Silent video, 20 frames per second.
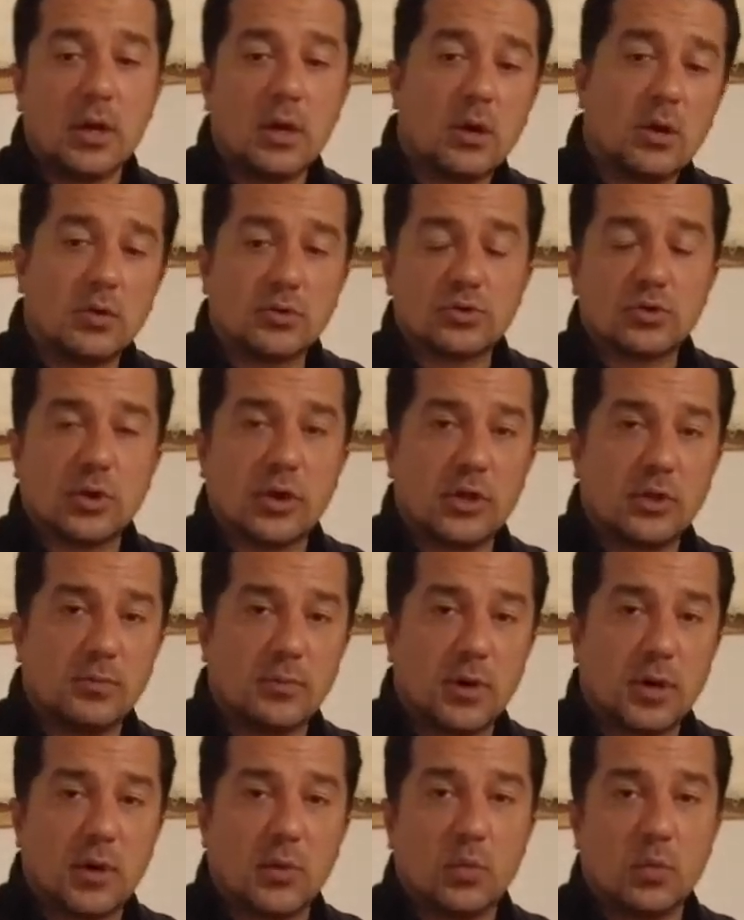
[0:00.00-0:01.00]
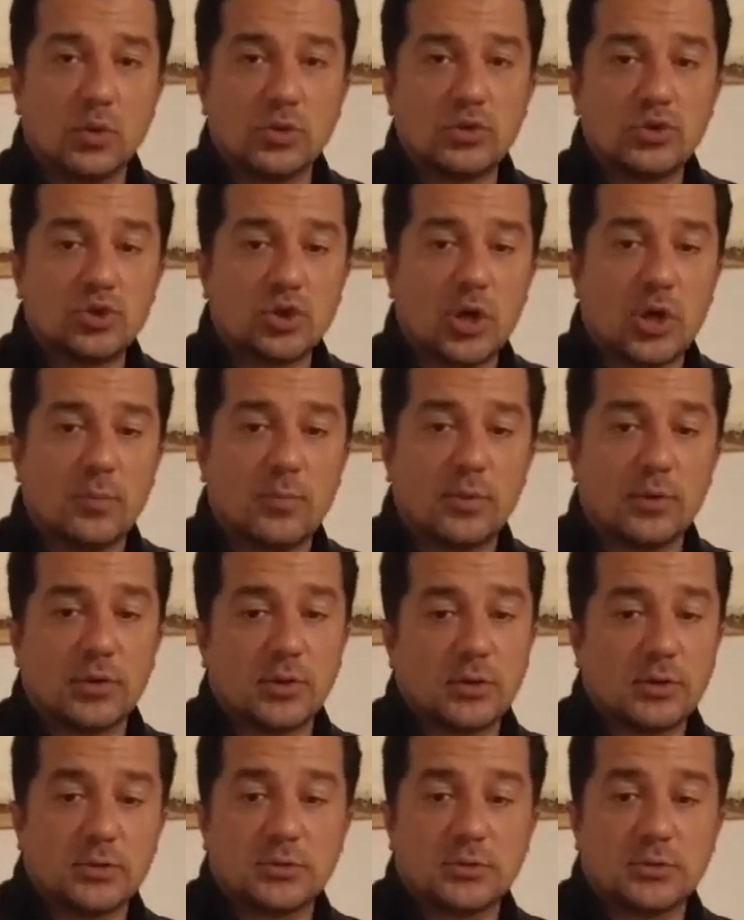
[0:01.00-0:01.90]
also had my wood chopper.